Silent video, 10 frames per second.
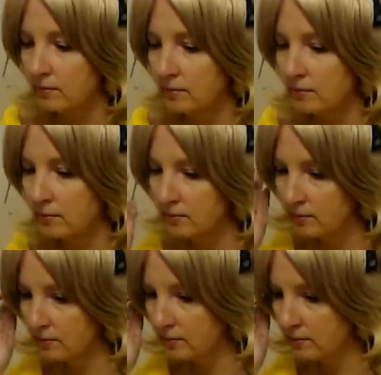
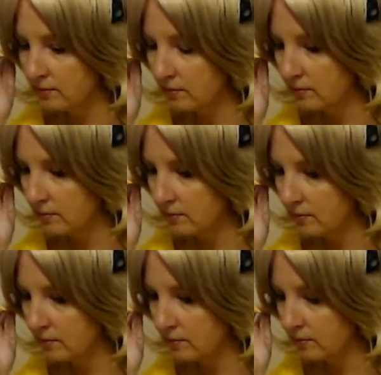
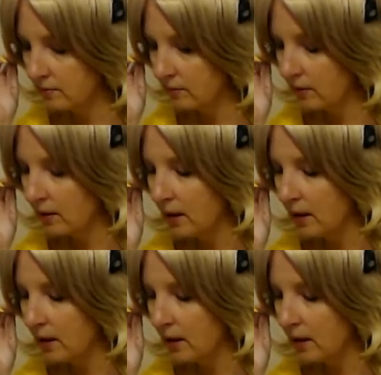(silence)